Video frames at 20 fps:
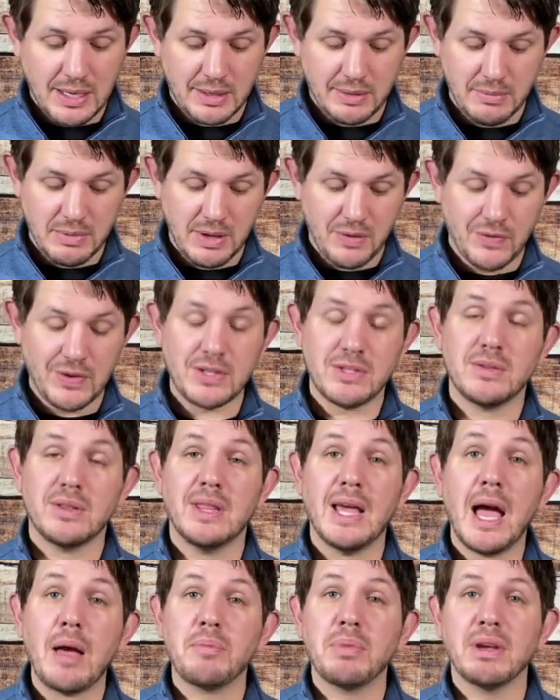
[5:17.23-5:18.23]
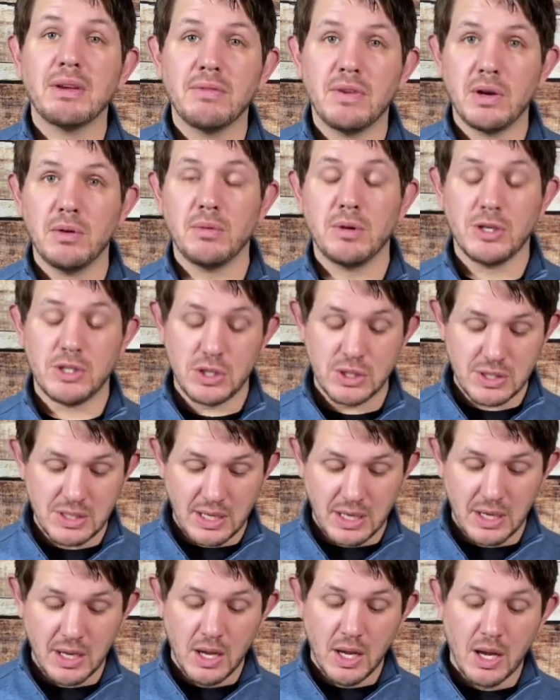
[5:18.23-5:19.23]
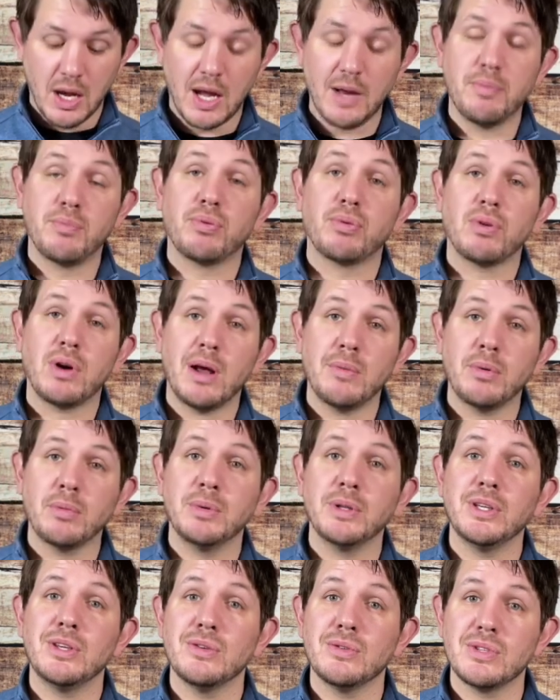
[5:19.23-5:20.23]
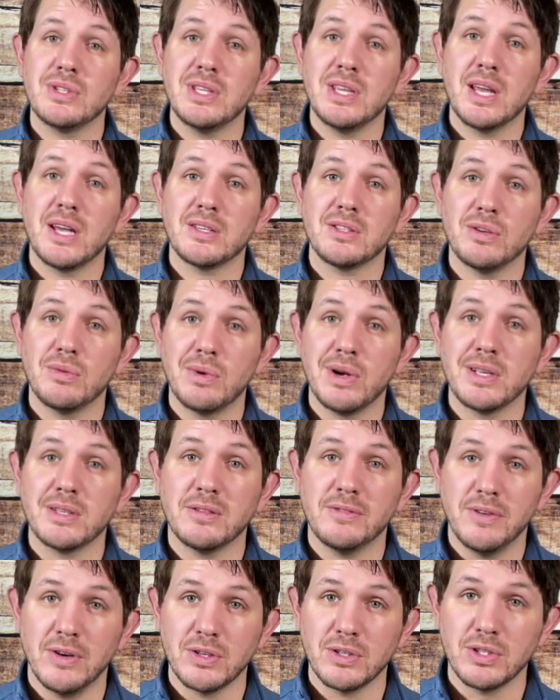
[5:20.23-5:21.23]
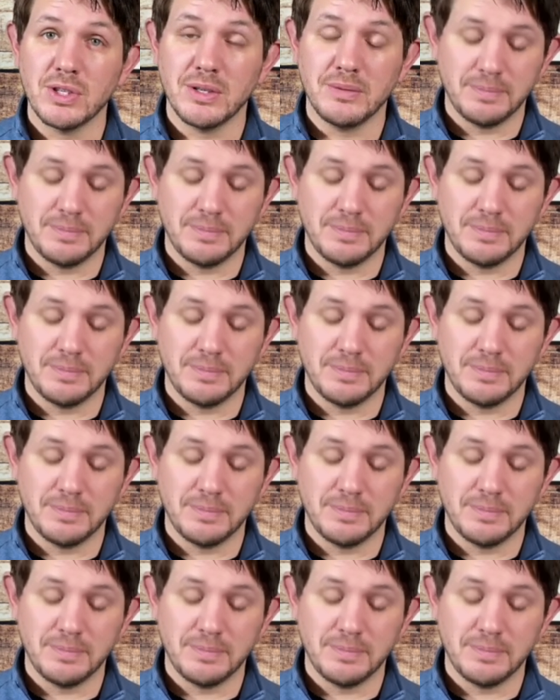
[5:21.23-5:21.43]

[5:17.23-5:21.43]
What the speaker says: if it's that big of an emergency, I'd probably use the SOS function.